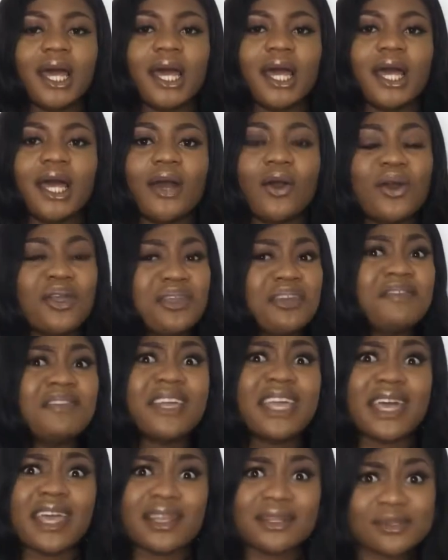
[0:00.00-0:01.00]
or you even
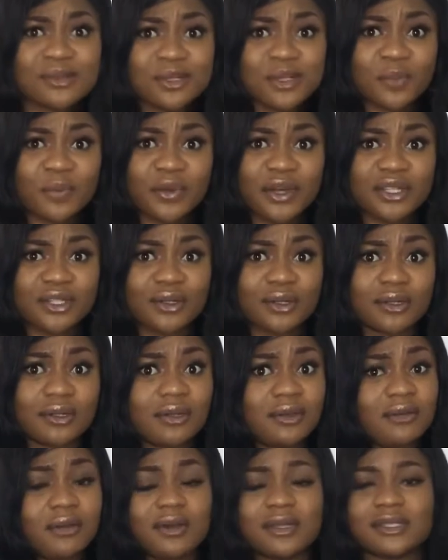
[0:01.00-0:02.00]
get into depression,
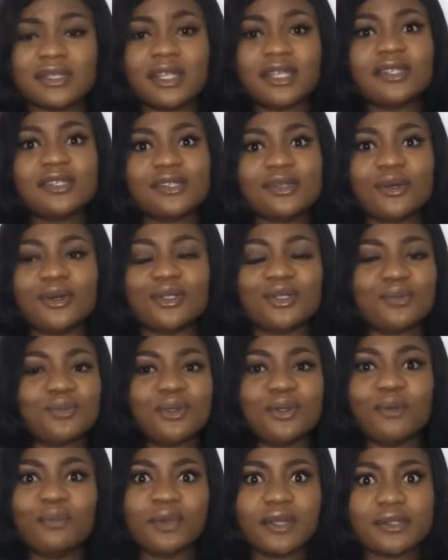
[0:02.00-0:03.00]
because in this country we
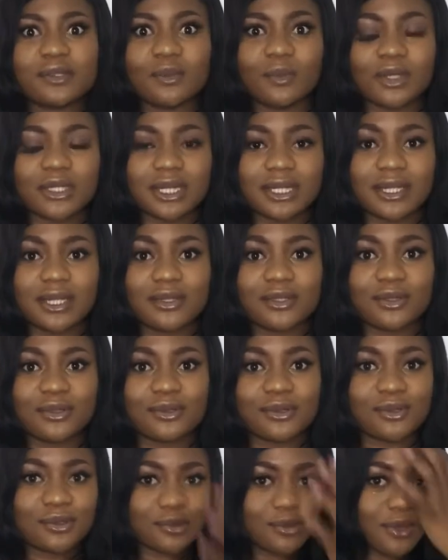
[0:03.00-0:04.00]
don't pay so much
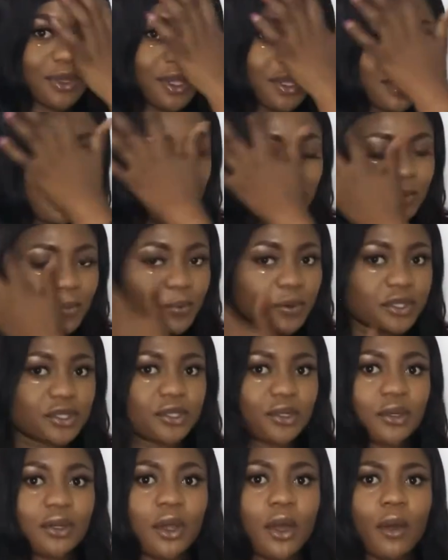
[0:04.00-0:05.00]
attention to
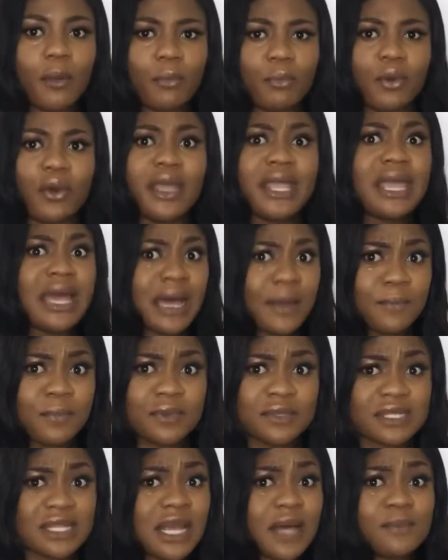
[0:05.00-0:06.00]
depression, but it
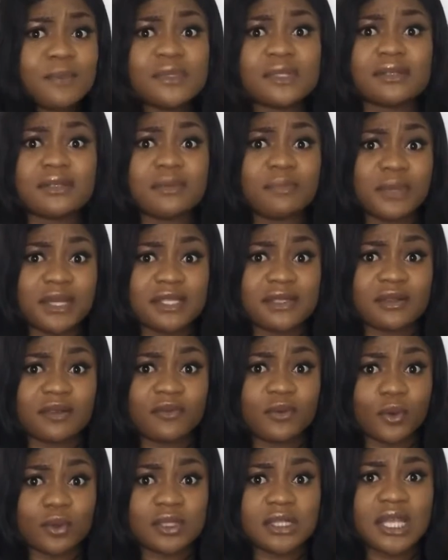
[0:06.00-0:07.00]
happens to the best
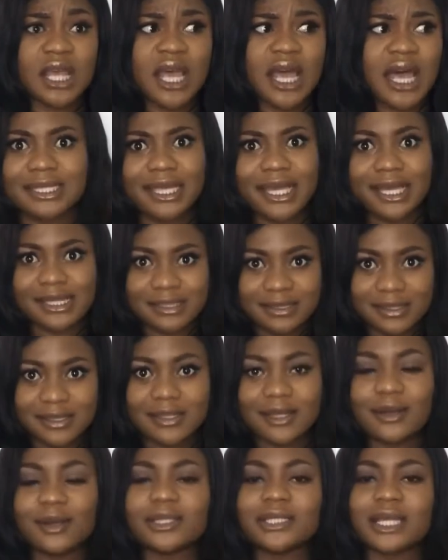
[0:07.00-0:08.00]
of us. Yes,
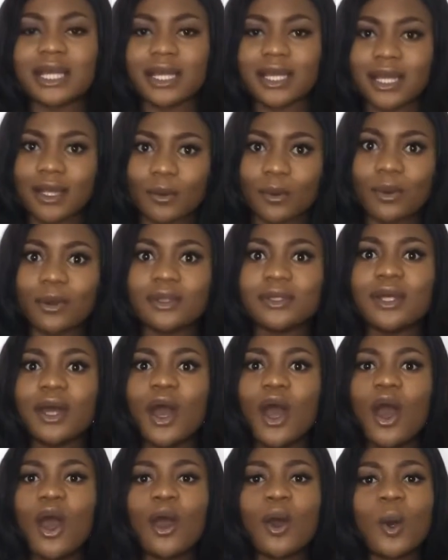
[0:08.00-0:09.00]
the court can award
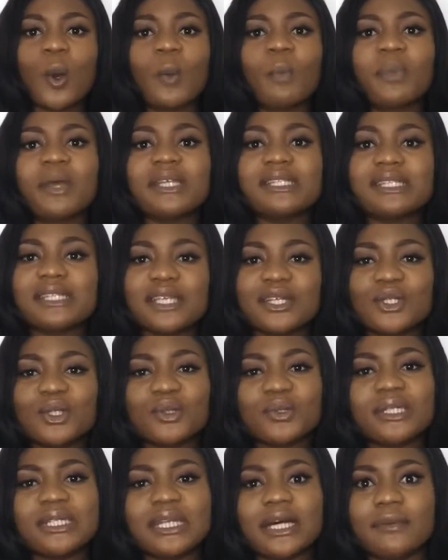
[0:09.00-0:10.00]

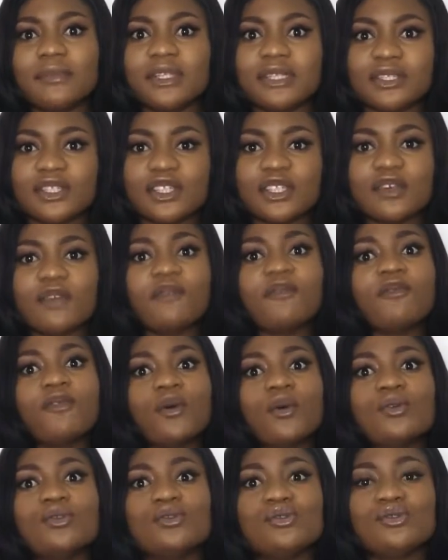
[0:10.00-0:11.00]
compensatory damages
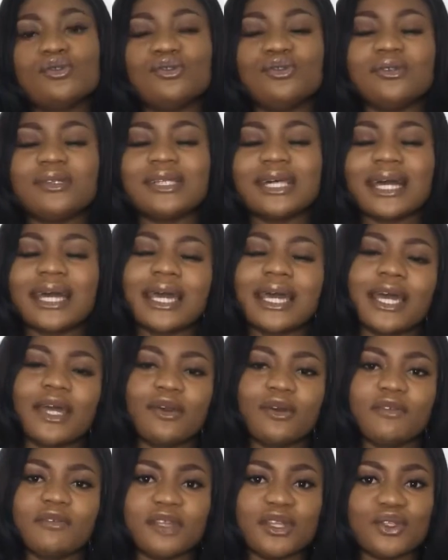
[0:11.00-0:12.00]
for that kind
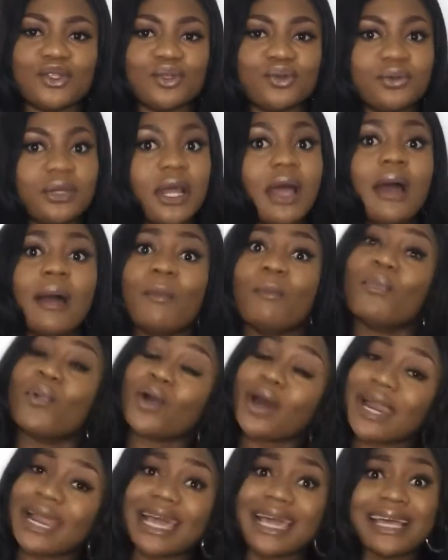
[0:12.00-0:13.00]
of injury,
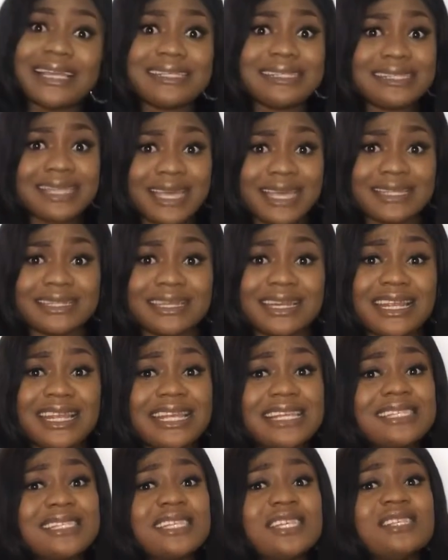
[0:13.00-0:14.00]
but like I said,
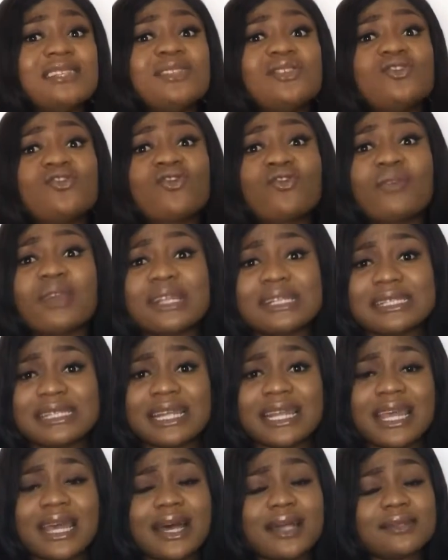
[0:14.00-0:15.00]
it is
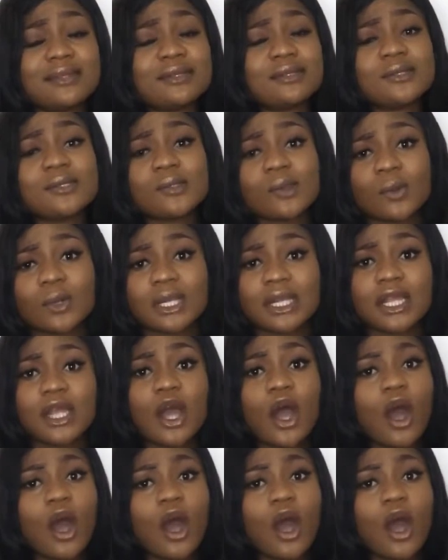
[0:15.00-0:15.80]
strictly and solely